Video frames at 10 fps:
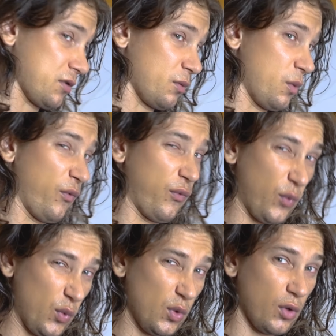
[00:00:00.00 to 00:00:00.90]
so we're
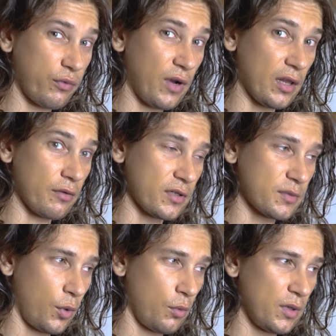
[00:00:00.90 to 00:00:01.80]
full of calories.
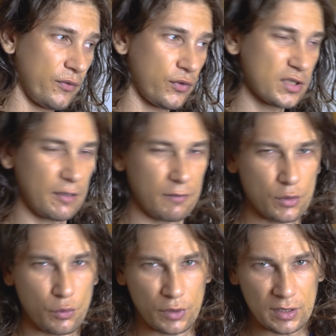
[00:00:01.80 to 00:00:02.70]
Probably for someone
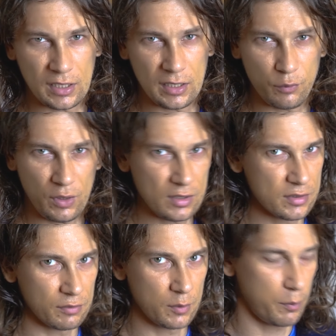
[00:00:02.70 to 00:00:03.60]
who wanna gain weight,
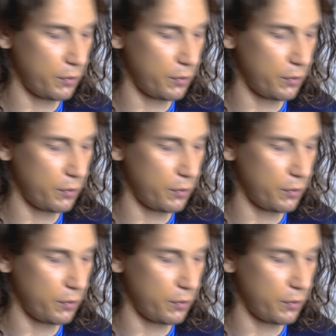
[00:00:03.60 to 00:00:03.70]
it will be